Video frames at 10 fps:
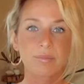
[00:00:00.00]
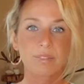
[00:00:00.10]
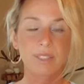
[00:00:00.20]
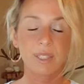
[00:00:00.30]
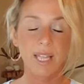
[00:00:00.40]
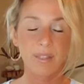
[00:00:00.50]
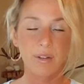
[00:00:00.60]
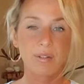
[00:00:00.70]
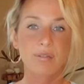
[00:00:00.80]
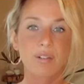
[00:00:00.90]

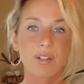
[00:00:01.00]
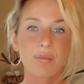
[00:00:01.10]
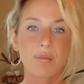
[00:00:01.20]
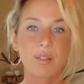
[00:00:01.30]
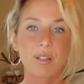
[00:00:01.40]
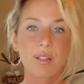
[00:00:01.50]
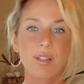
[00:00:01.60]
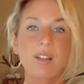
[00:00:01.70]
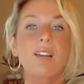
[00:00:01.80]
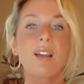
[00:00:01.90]
Together affirm,
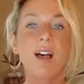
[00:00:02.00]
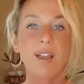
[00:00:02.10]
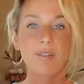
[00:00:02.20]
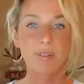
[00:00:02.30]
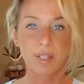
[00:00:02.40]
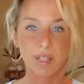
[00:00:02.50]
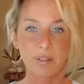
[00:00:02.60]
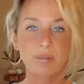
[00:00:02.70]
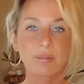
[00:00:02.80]
I forgive,